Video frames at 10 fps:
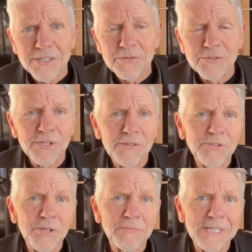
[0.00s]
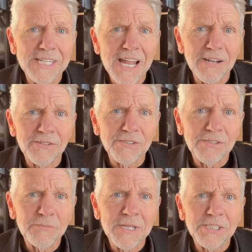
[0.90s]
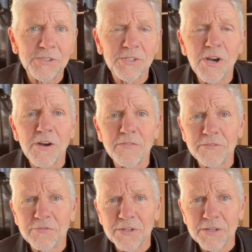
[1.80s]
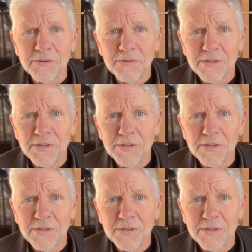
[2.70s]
Who serves you at McDonald's? Who makes your coffee for you?